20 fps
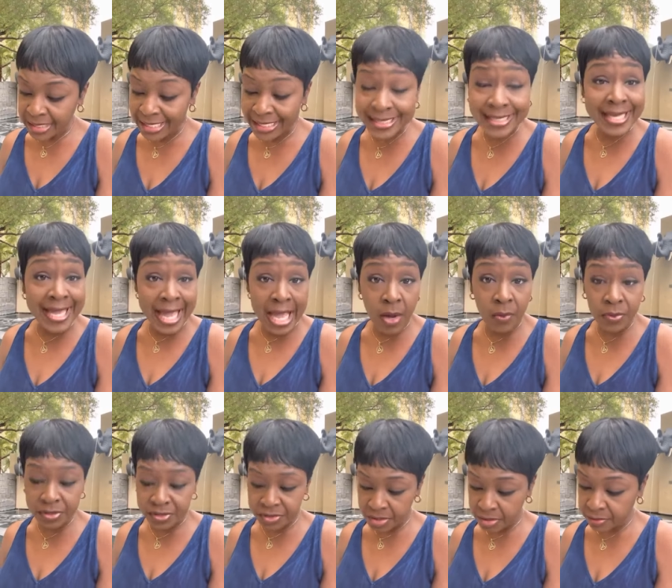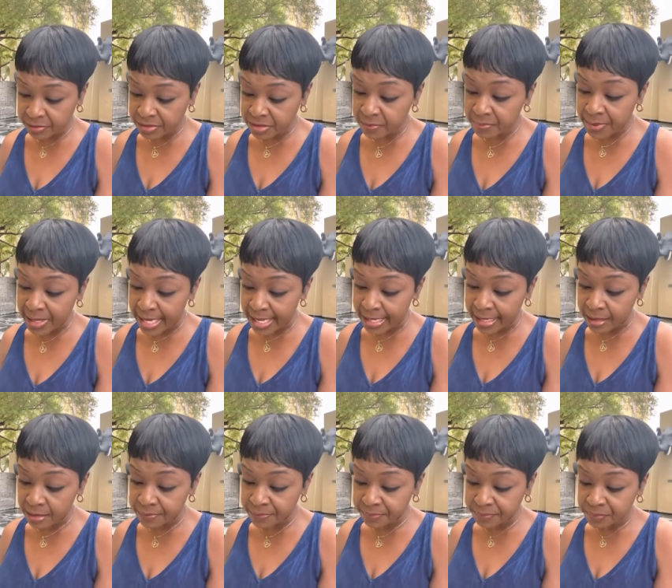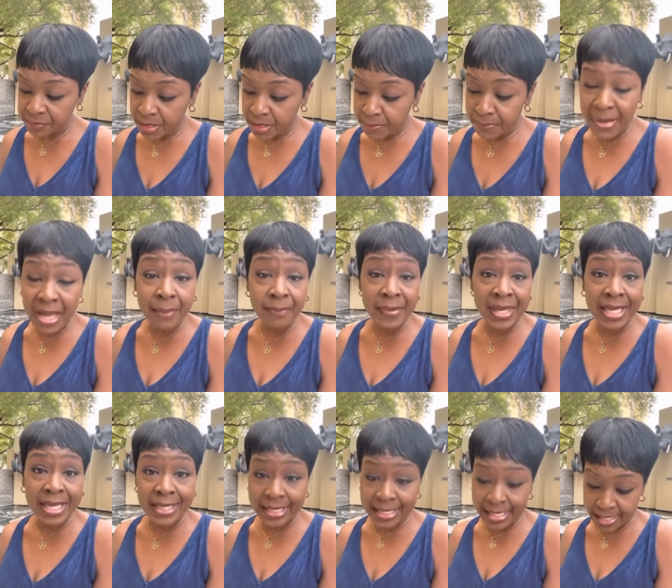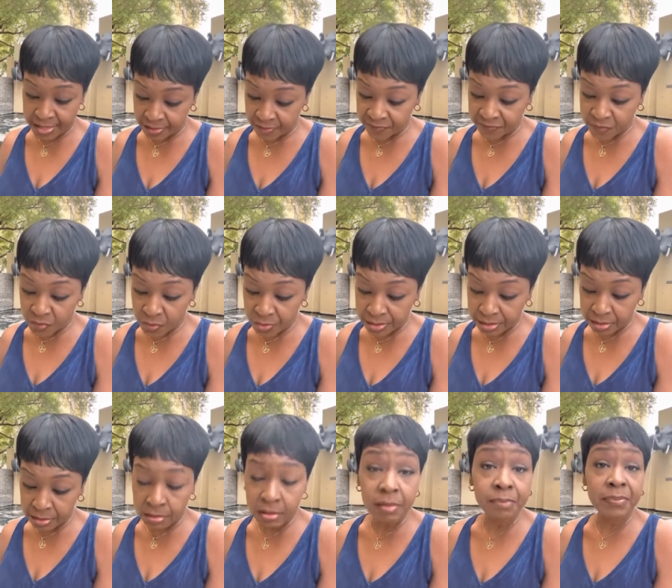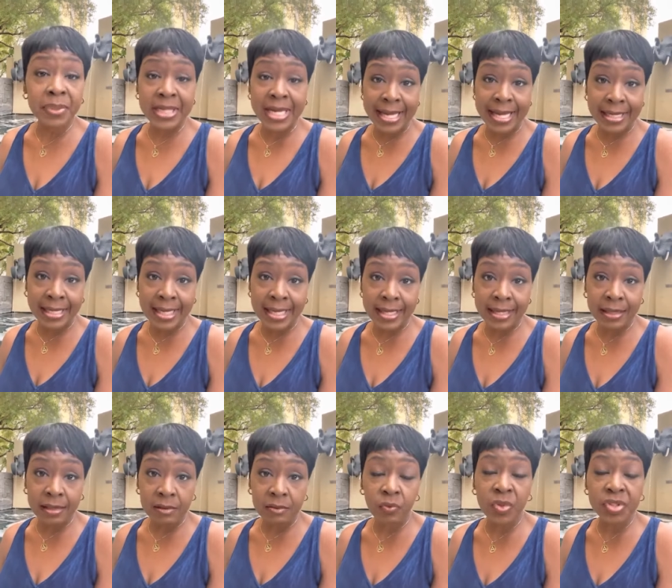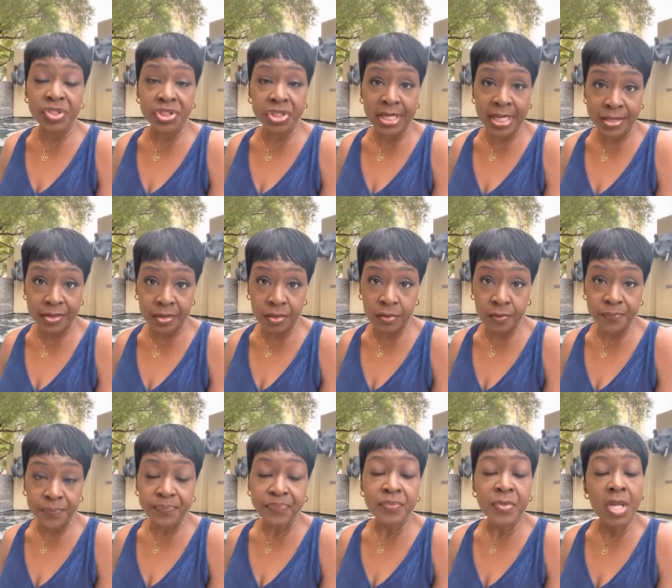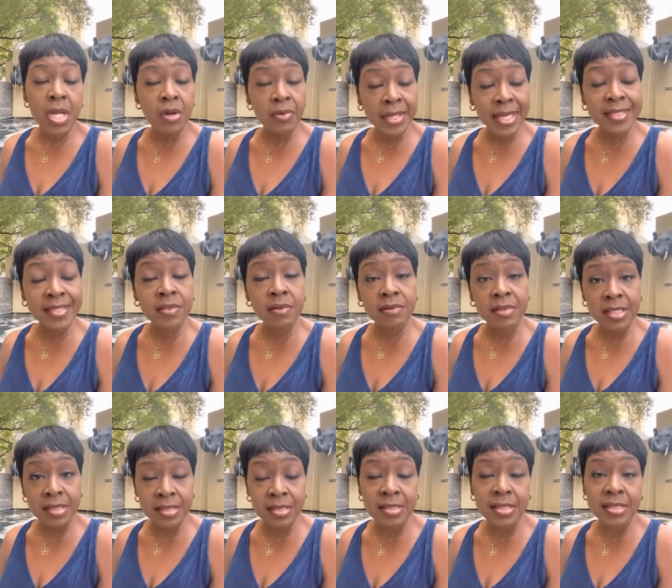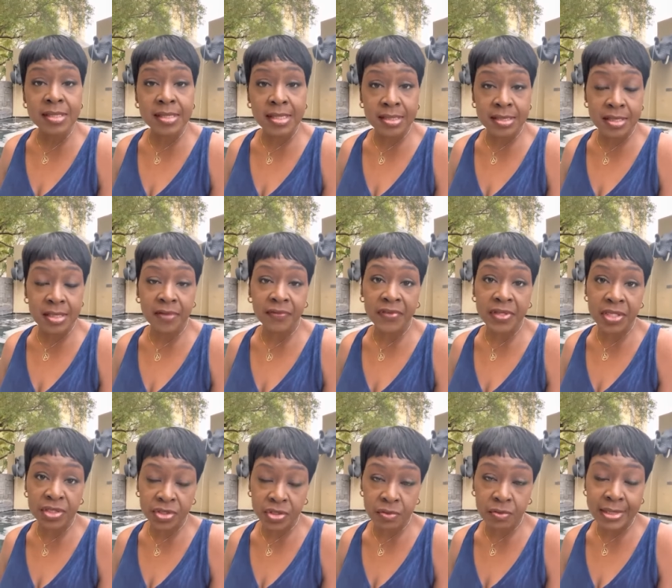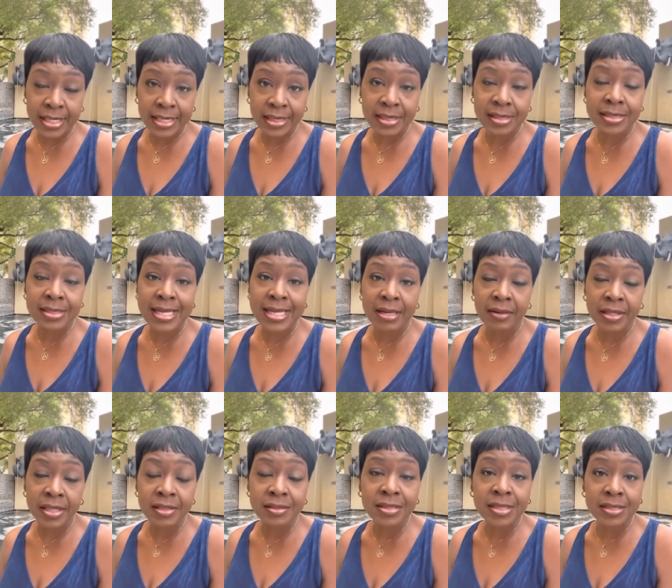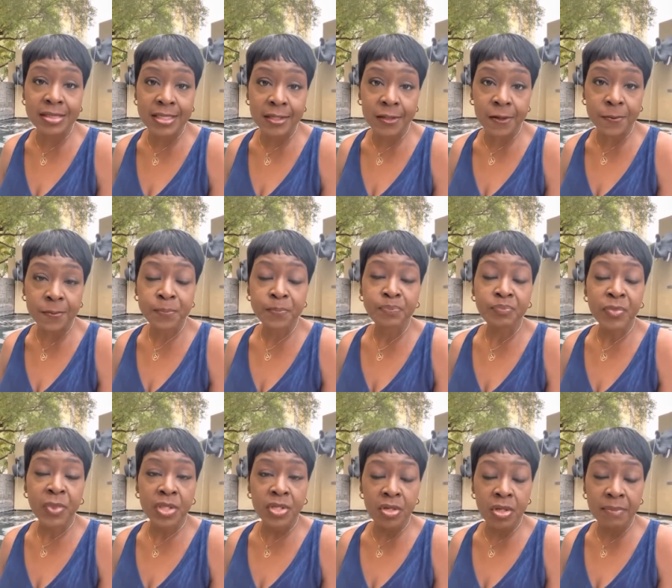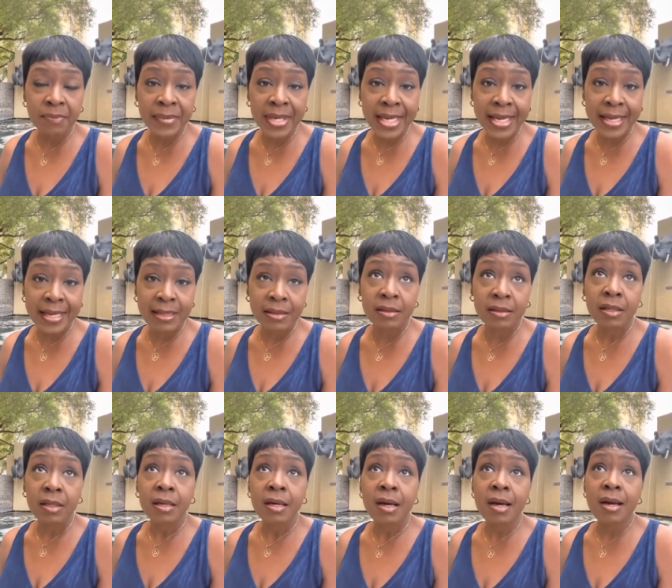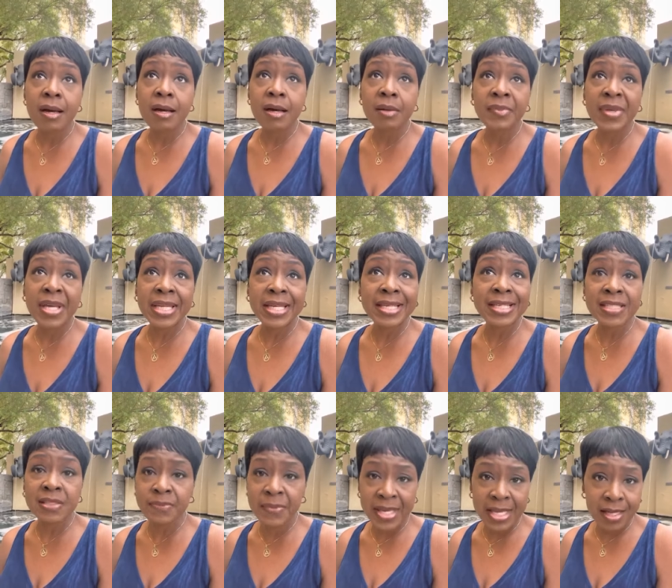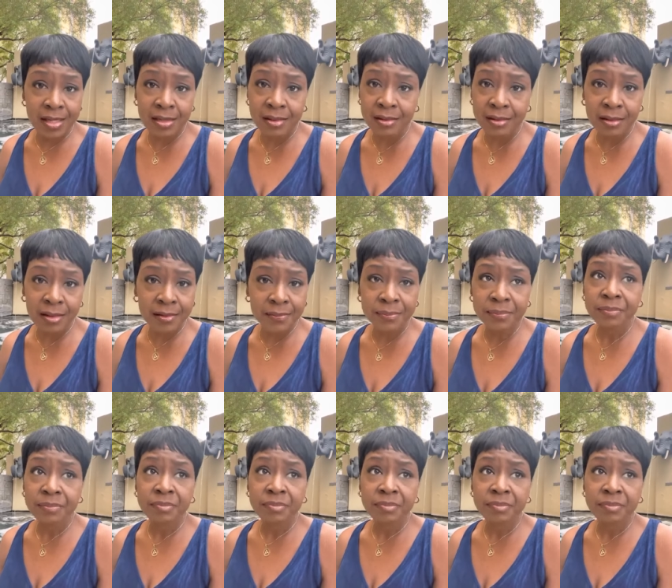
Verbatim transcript: It's our turn to pay. My man can't afford it, but I can. What should I do? Okay, so this is a sensitive issue, ladies. Now, here's the deal. Your man and his manhood,